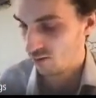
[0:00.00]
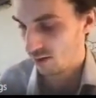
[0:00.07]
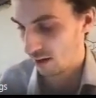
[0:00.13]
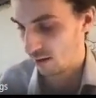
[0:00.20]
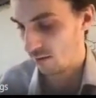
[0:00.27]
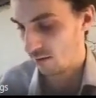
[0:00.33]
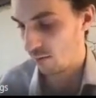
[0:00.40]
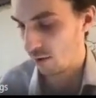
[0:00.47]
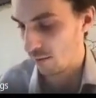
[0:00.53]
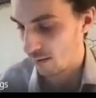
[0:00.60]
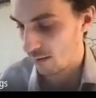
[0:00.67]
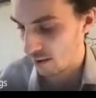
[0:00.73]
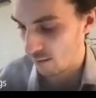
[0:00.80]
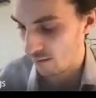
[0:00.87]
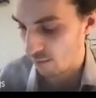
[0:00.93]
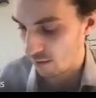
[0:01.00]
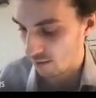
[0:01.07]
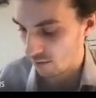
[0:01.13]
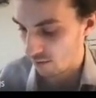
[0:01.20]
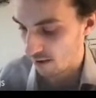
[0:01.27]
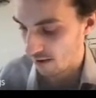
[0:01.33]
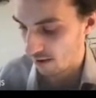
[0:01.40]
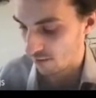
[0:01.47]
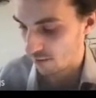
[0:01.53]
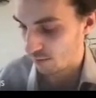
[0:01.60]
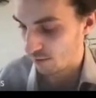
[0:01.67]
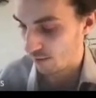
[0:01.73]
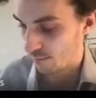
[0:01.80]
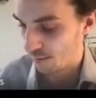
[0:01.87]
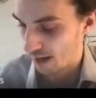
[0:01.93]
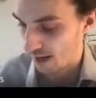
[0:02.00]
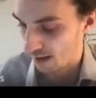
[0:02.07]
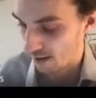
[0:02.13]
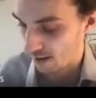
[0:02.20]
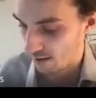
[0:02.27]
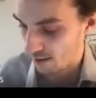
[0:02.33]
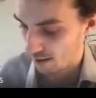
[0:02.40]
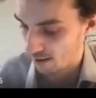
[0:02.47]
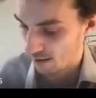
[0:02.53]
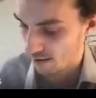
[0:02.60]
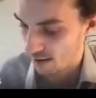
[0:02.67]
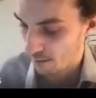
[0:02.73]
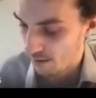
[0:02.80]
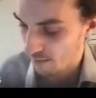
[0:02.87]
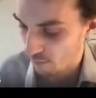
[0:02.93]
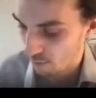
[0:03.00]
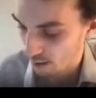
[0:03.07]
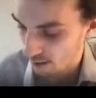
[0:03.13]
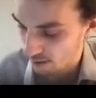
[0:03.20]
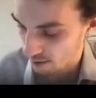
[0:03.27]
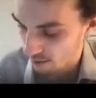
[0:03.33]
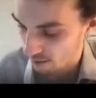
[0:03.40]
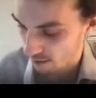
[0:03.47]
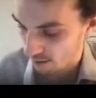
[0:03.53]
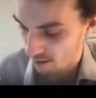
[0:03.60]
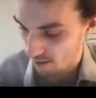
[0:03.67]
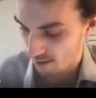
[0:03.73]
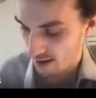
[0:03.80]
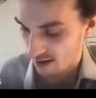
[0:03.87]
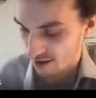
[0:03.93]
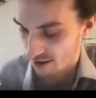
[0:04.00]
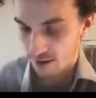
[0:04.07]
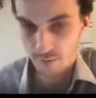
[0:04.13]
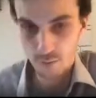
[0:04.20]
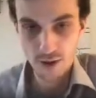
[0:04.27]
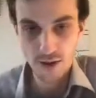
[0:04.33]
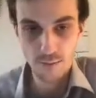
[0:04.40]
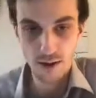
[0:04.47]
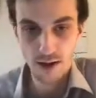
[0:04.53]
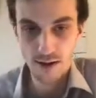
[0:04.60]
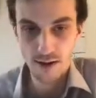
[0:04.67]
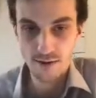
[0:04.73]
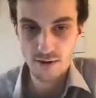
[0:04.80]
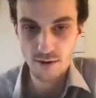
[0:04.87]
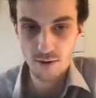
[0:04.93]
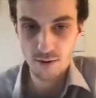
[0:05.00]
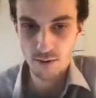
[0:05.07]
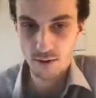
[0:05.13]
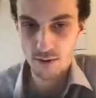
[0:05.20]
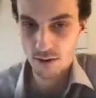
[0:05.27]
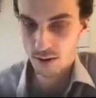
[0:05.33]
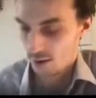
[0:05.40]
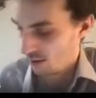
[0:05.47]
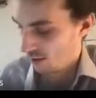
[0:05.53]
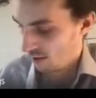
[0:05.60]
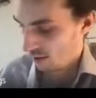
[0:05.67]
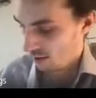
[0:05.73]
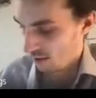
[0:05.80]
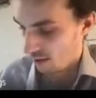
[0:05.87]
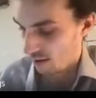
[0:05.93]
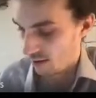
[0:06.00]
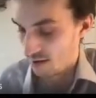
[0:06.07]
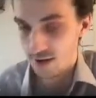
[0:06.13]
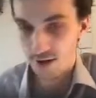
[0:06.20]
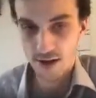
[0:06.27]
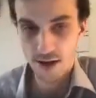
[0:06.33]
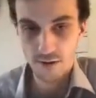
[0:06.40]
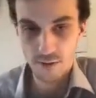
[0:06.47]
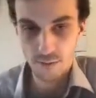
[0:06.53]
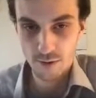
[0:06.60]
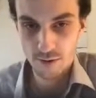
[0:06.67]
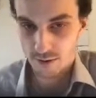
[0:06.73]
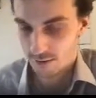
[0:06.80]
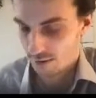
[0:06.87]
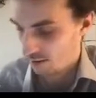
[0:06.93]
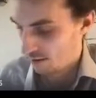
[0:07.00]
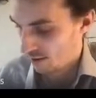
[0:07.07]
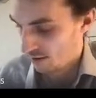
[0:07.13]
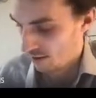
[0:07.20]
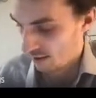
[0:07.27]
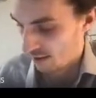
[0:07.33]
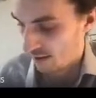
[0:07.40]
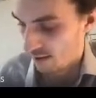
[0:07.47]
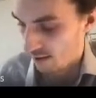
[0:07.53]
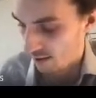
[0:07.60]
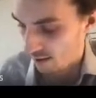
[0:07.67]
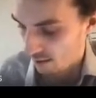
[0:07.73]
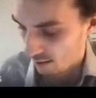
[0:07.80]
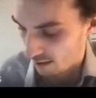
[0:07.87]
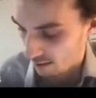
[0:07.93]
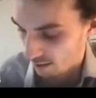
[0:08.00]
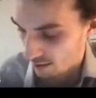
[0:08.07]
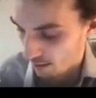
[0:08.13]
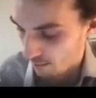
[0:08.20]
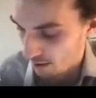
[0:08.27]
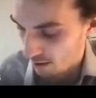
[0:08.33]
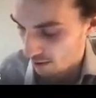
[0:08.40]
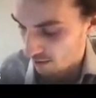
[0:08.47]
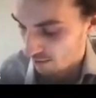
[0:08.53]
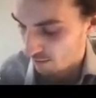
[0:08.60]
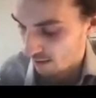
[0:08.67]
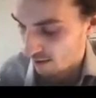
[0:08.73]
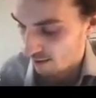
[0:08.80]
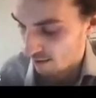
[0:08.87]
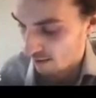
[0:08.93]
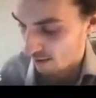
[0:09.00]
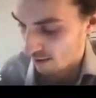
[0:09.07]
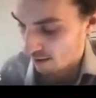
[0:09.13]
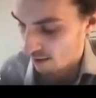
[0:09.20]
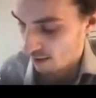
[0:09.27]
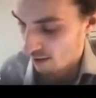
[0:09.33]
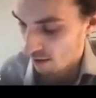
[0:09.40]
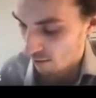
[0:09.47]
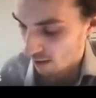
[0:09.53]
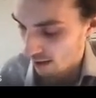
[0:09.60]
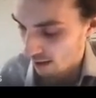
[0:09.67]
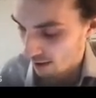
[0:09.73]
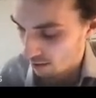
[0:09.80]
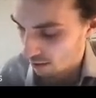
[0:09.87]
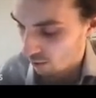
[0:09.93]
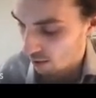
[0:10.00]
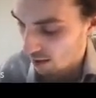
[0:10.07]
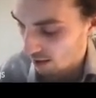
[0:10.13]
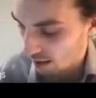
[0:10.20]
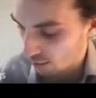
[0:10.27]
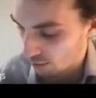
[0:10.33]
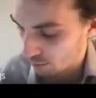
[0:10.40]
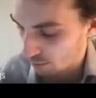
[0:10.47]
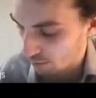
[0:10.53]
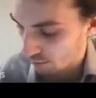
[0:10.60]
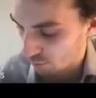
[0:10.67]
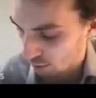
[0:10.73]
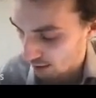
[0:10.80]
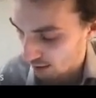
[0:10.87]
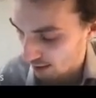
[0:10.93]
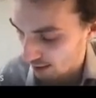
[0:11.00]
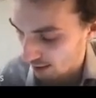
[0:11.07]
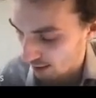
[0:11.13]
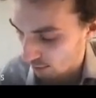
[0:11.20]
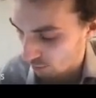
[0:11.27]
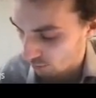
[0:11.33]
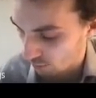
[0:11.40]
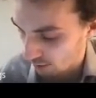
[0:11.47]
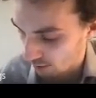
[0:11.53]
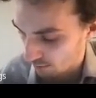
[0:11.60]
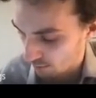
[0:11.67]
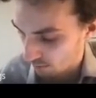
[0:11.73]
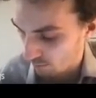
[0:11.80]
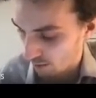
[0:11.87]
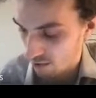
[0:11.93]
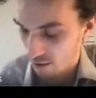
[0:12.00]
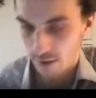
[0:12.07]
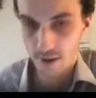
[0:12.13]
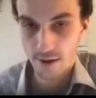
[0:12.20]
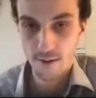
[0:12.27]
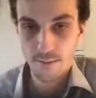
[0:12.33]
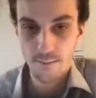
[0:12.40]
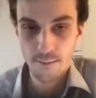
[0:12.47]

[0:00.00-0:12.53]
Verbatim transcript: that's sort of what it means to be free as a graded algebra. And semi-free is a is an adjective which applies to uh, DG algebras. Then uh, and the semi just means that, okay, as a graded algebra, it's free, and then it also has some differential on it.